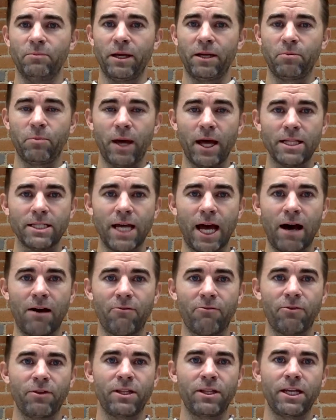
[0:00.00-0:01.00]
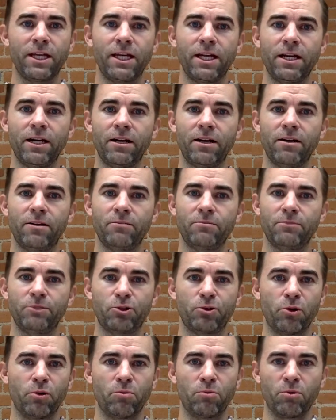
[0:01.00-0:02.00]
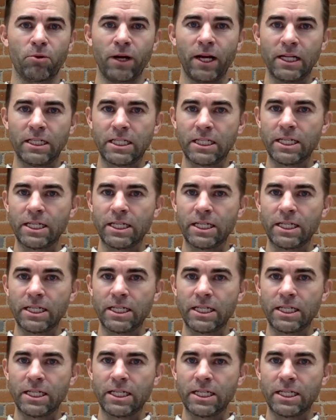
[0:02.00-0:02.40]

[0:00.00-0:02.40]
Big Ben's out for the year. Drew Brees